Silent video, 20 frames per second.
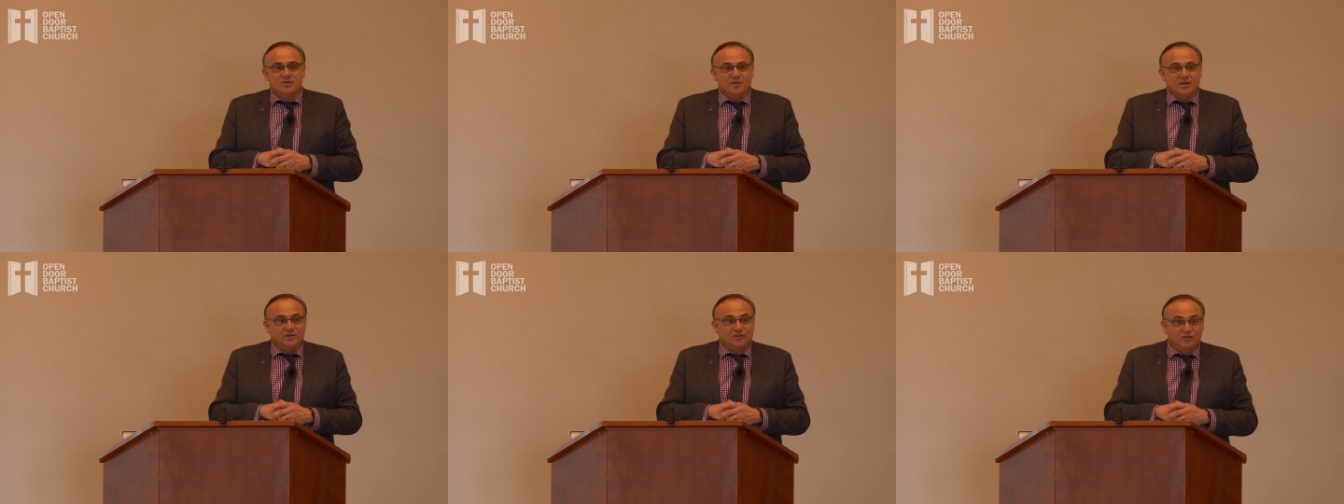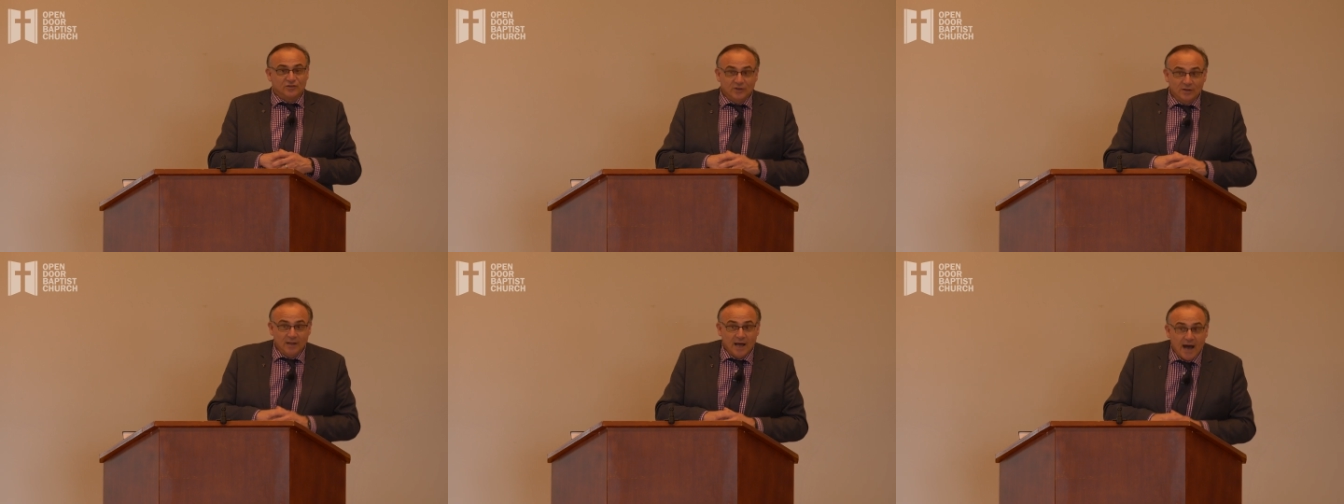there's
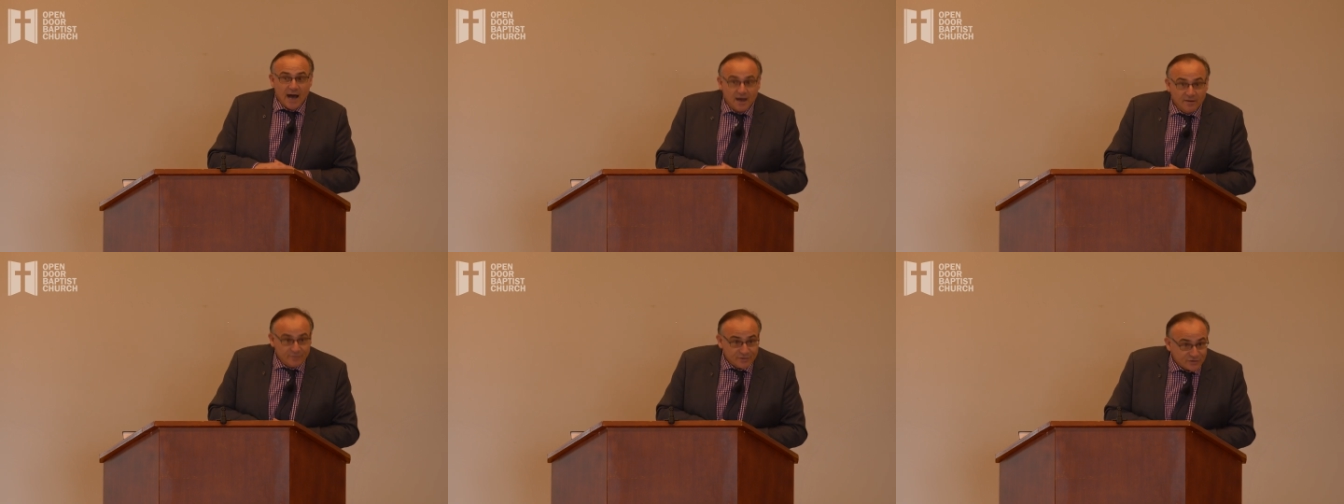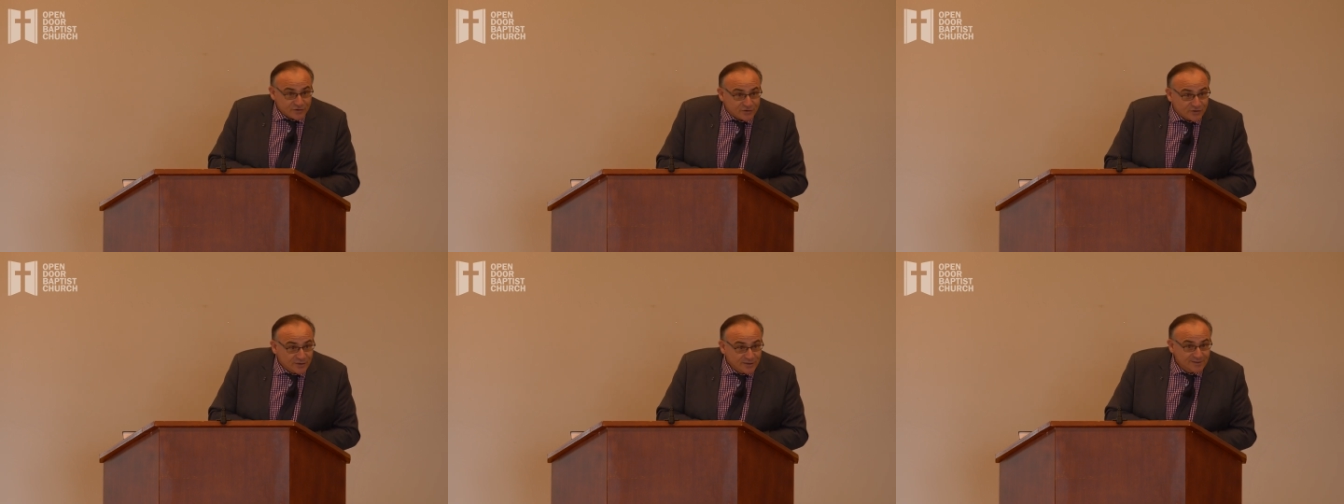still a
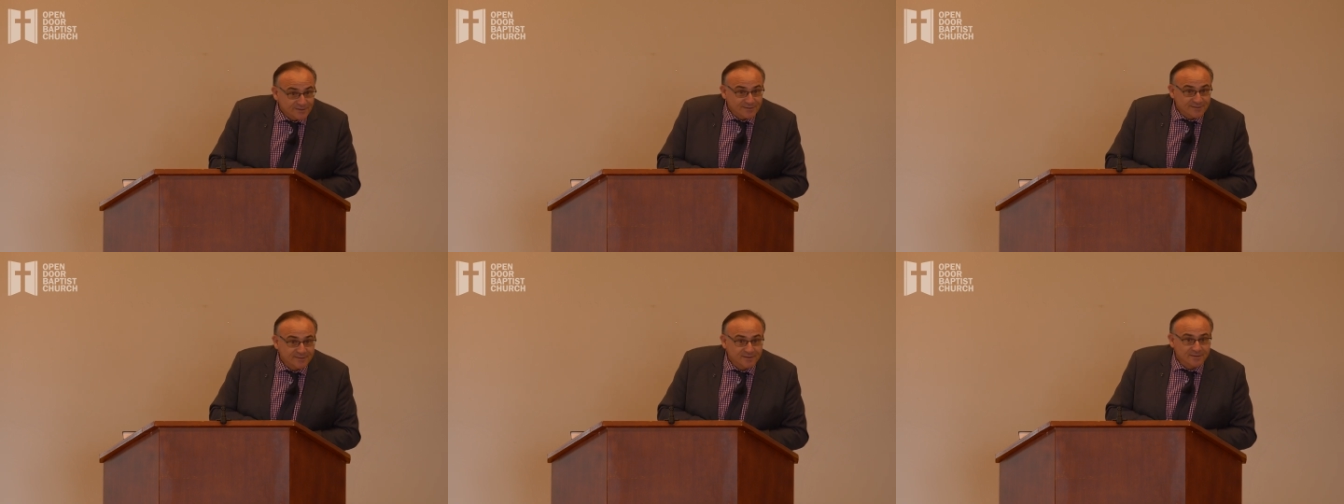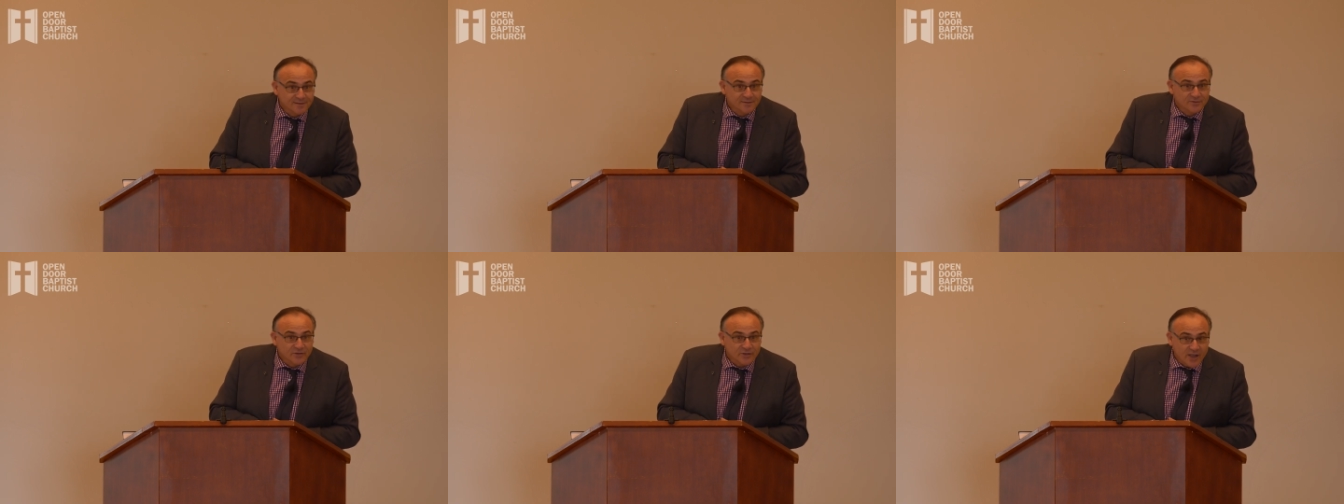harvest
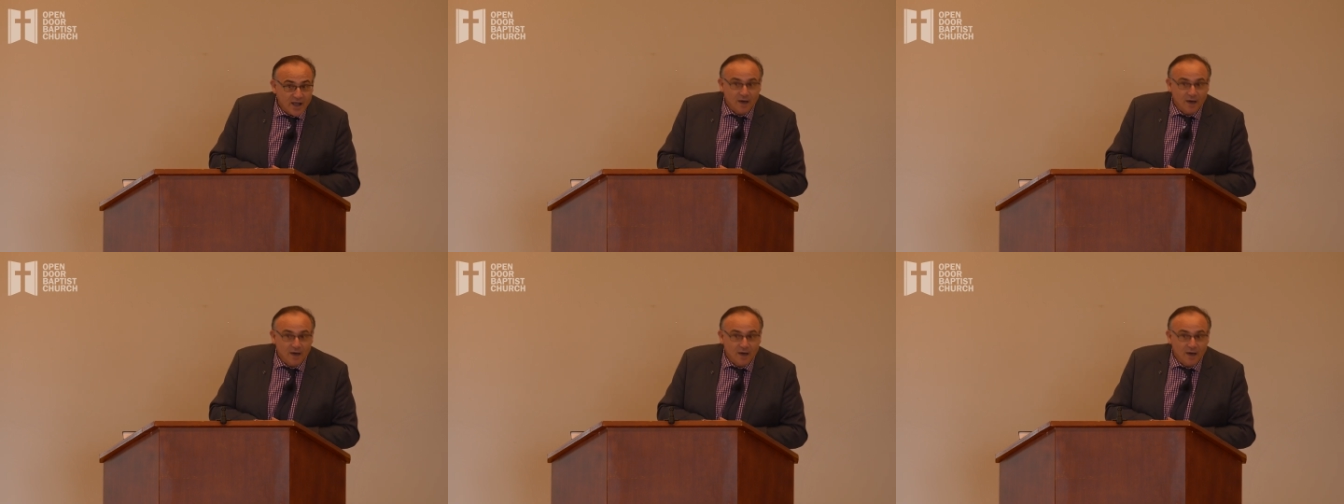to